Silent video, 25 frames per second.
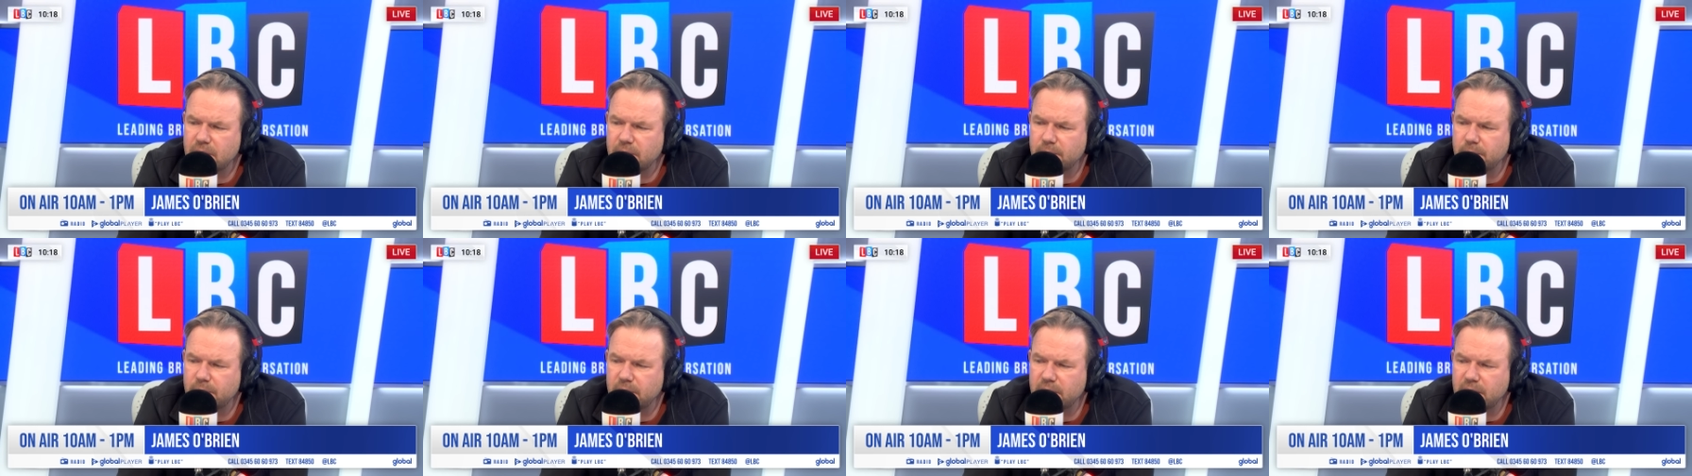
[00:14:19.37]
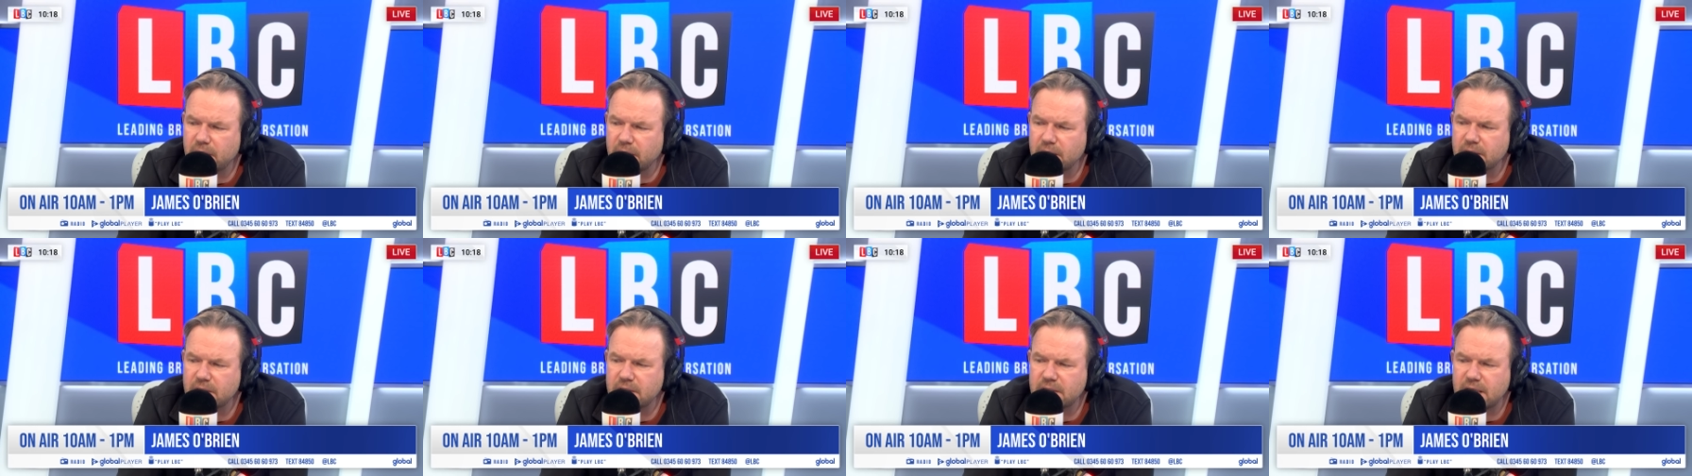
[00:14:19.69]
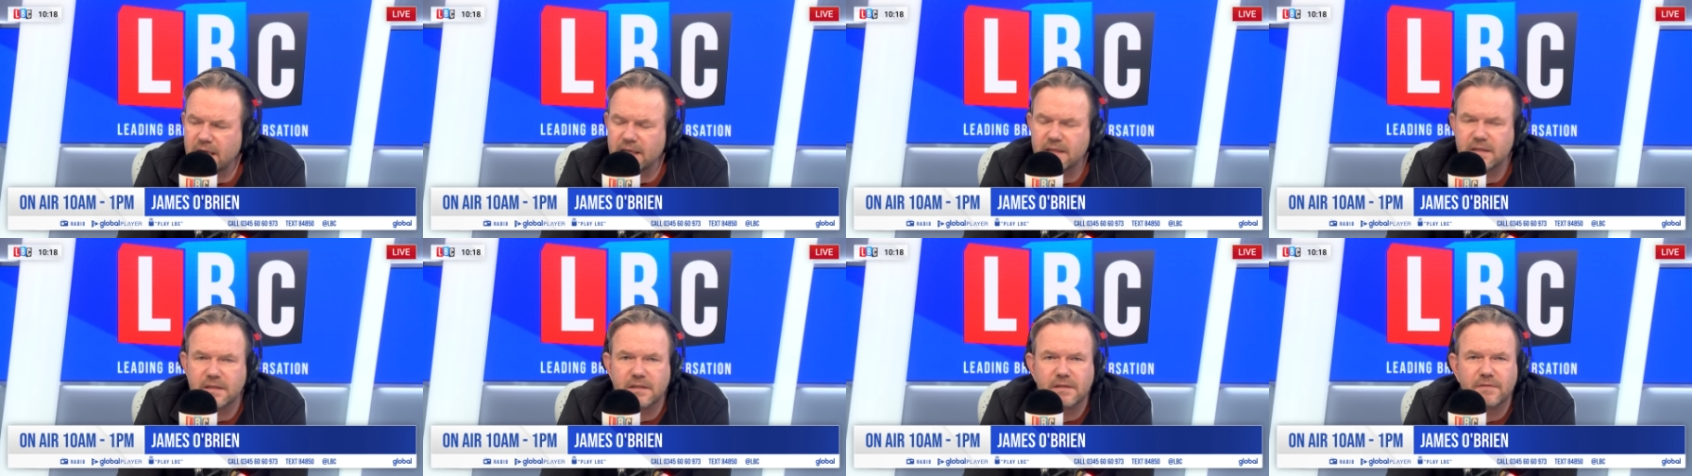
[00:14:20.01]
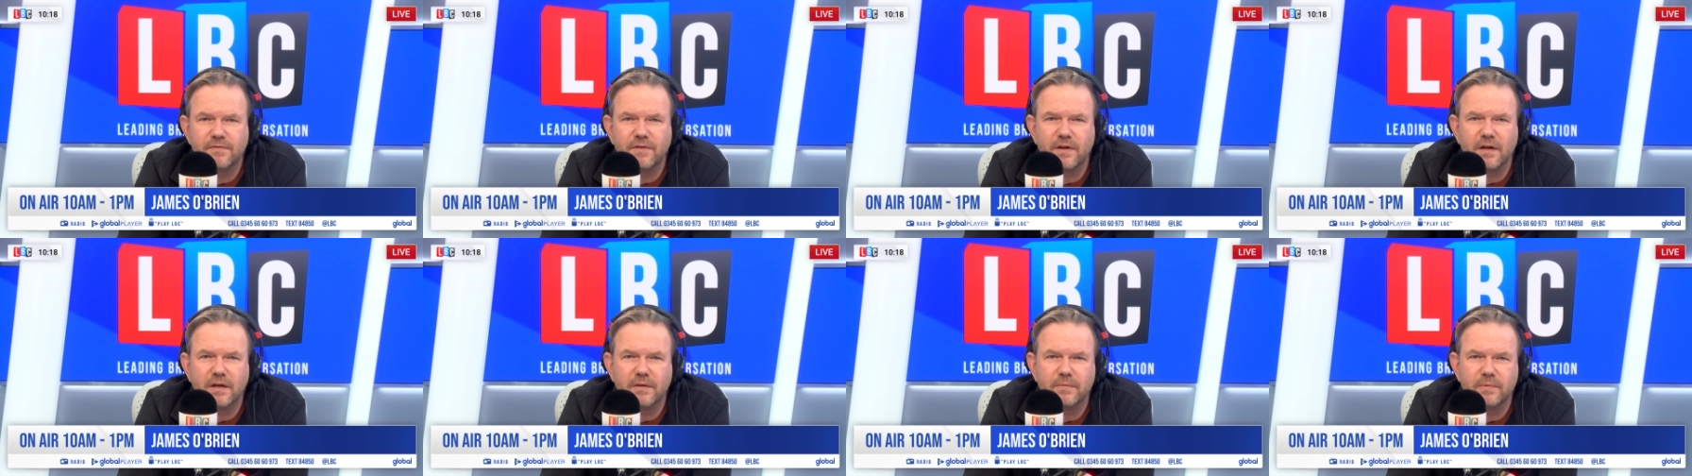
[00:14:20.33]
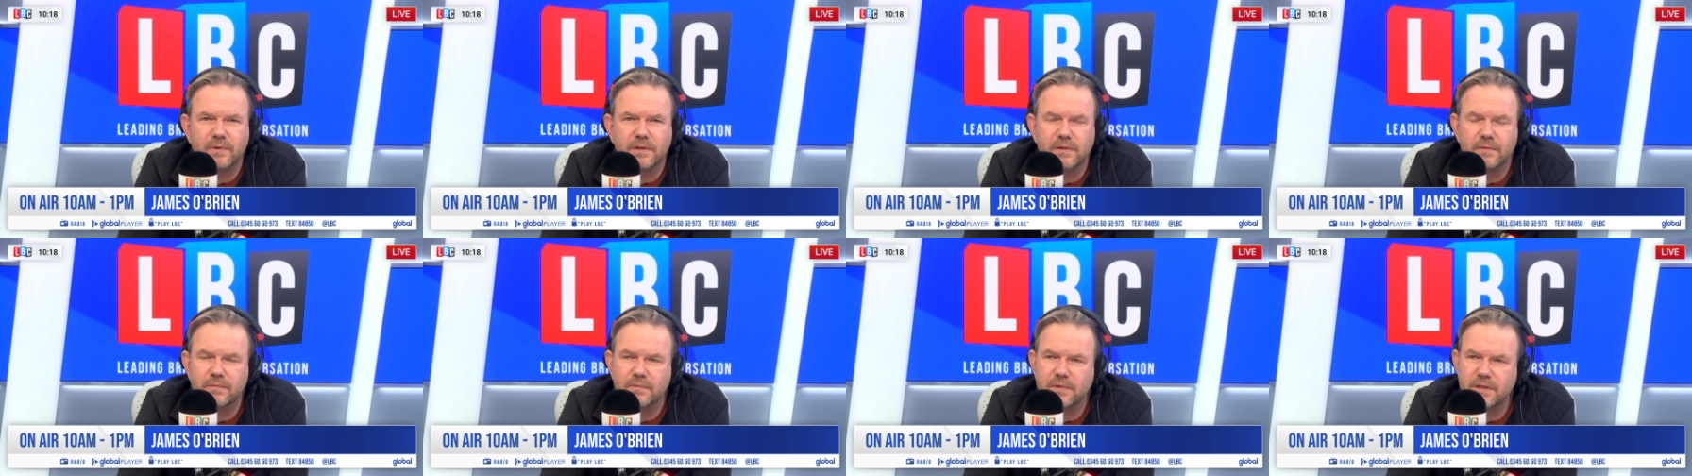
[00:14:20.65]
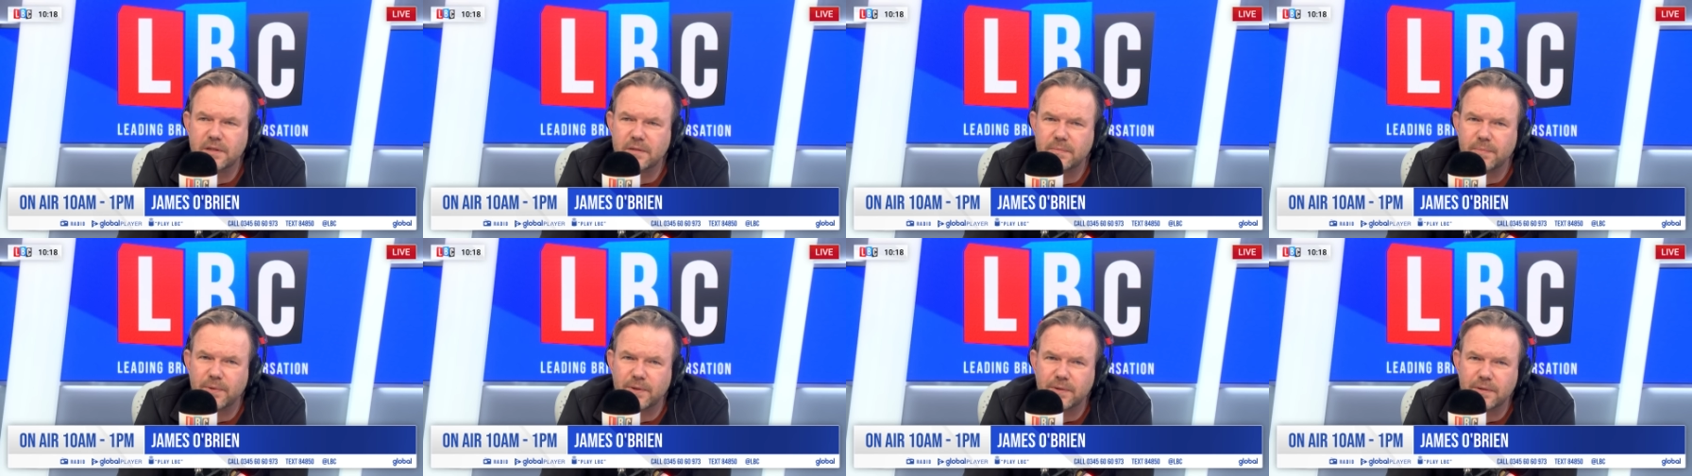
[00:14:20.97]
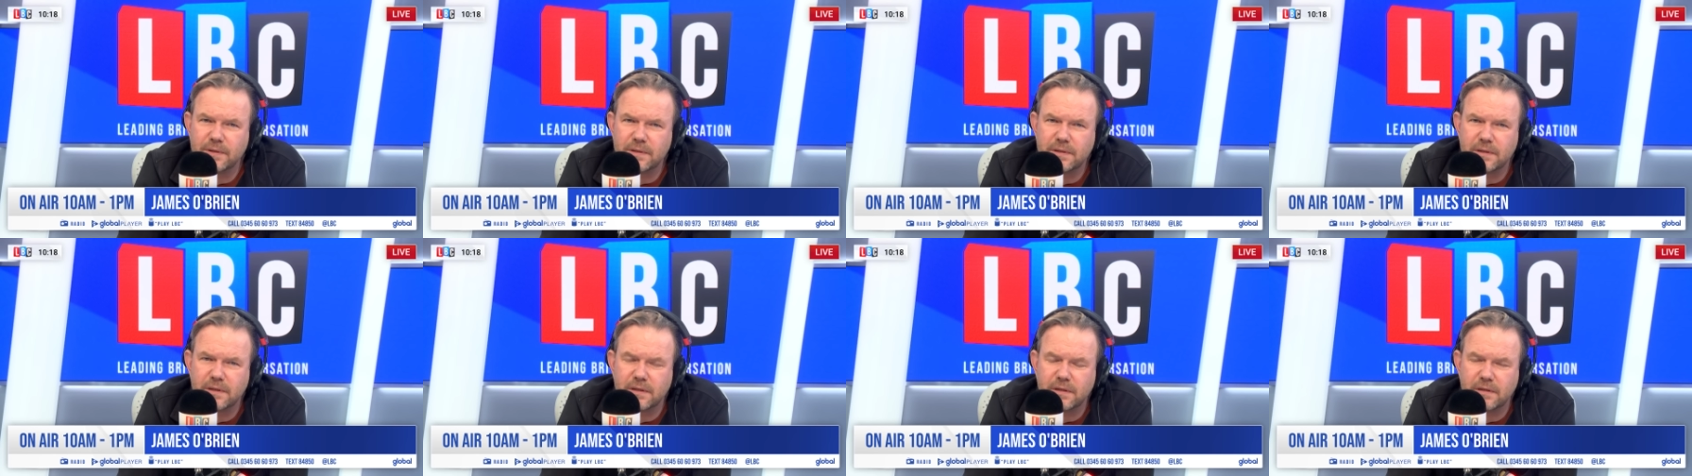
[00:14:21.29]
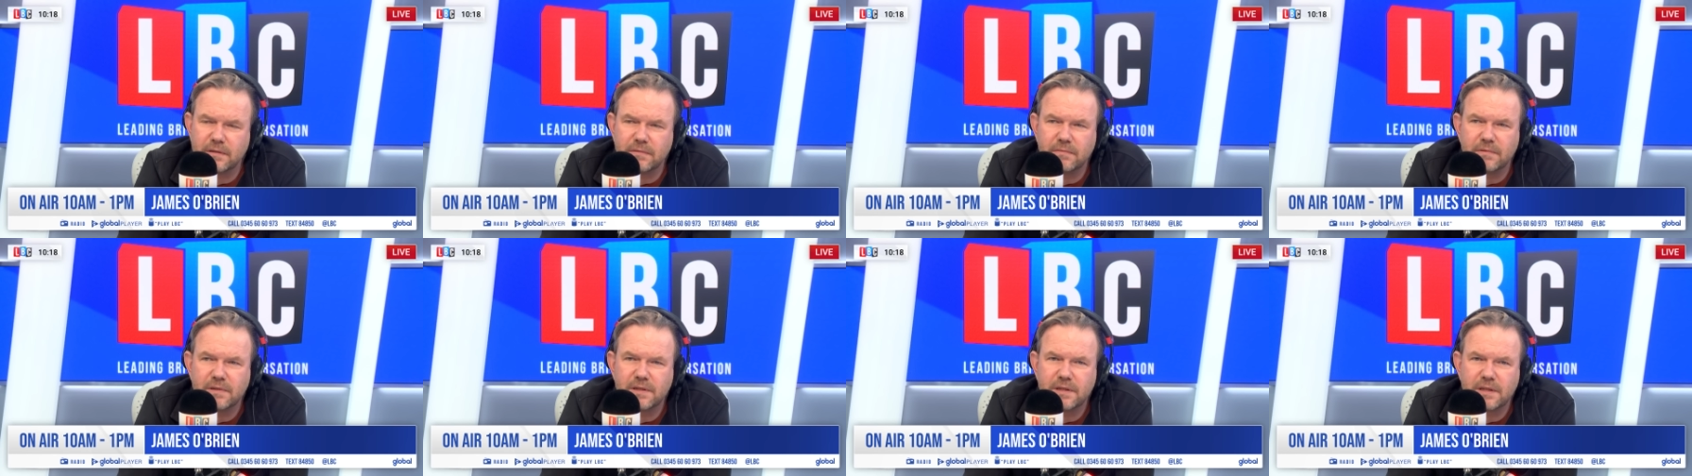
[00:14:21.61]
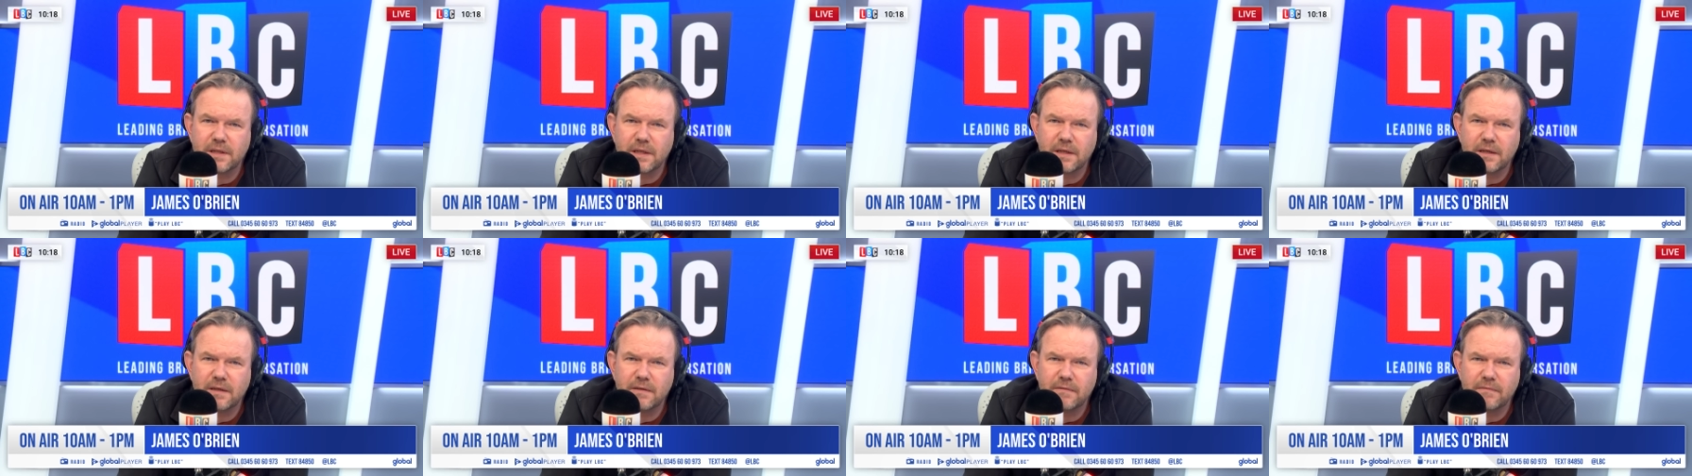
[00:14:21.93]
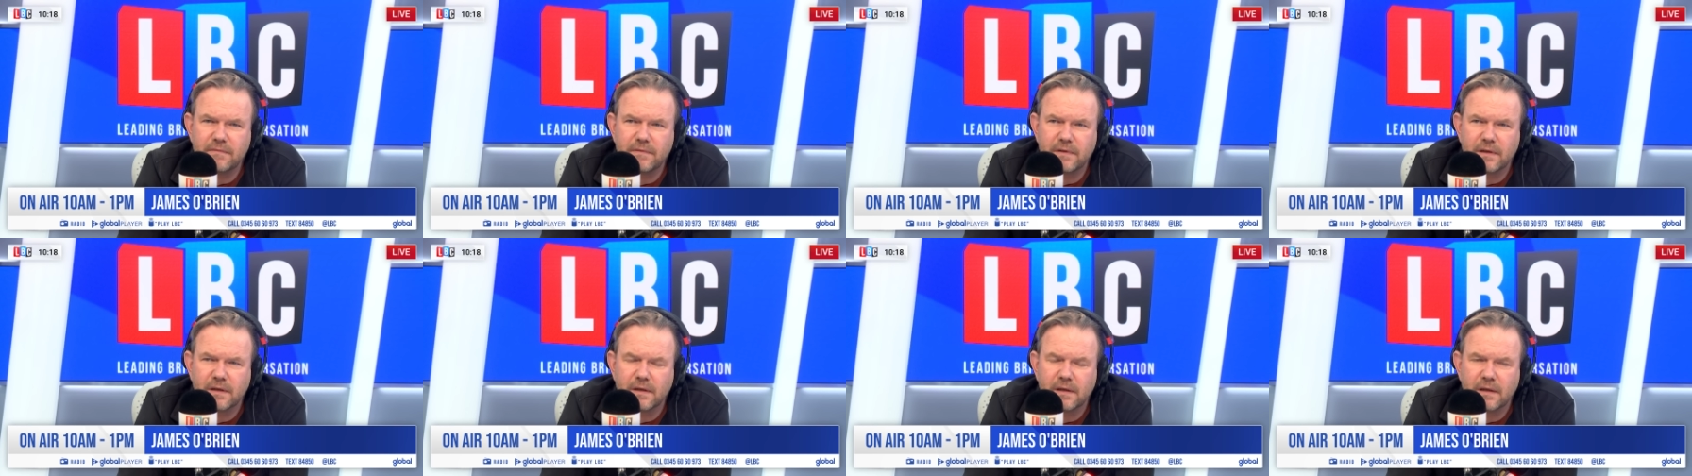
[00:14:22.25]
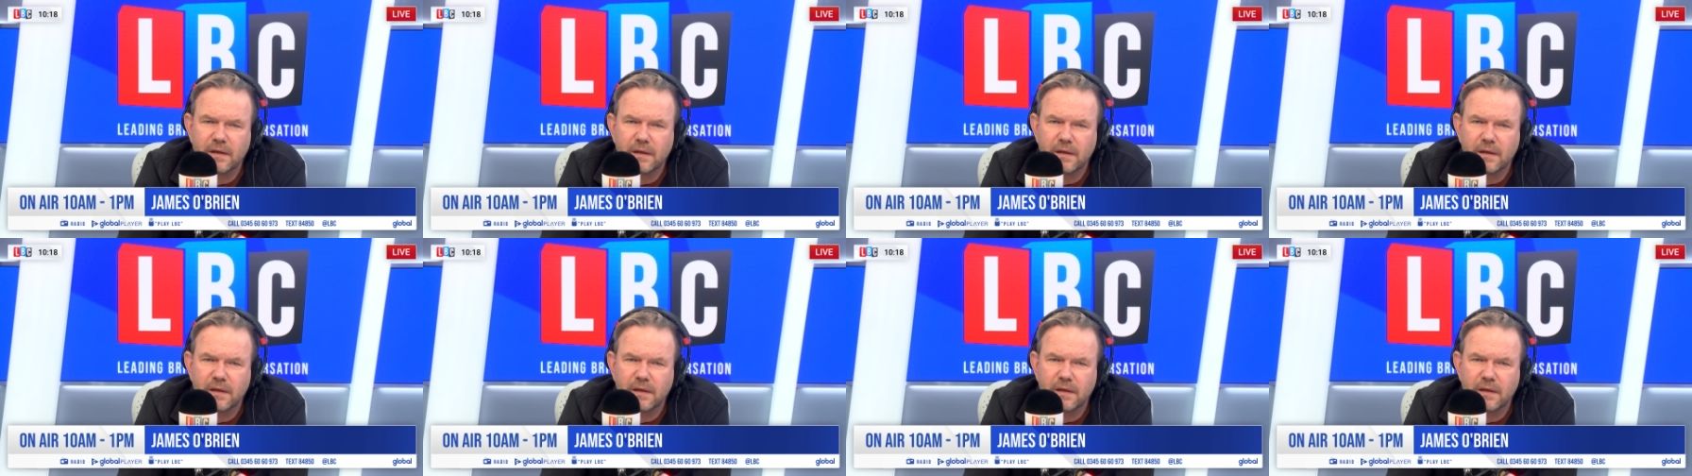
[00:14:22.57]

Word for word: and been unsatisfied with the response that you received